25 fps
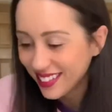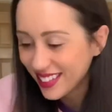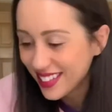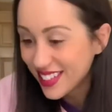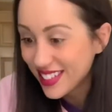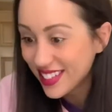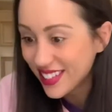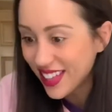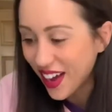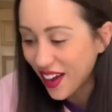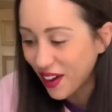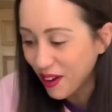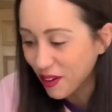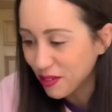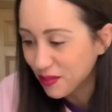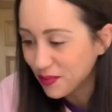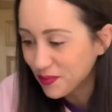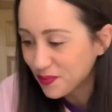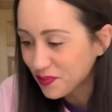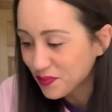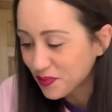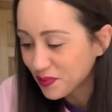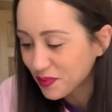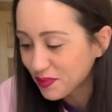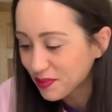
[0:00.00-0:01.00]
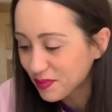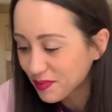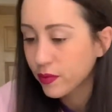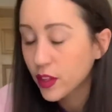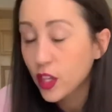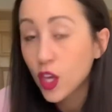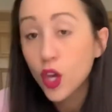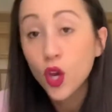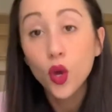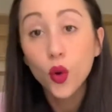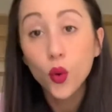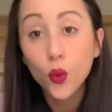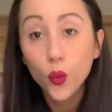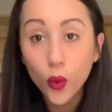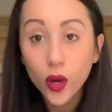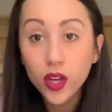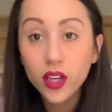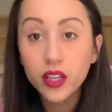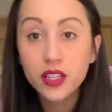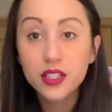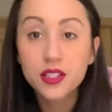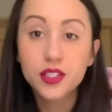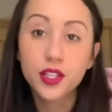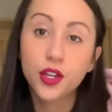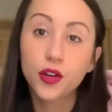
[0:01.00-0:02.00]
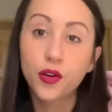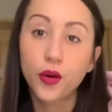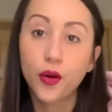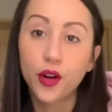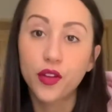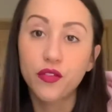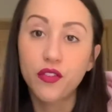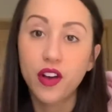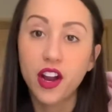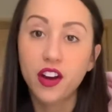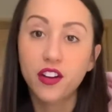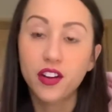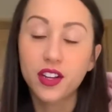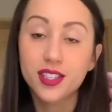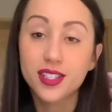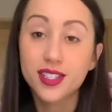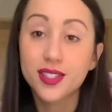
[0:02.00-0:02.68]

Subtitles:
So, what is the coronavirus?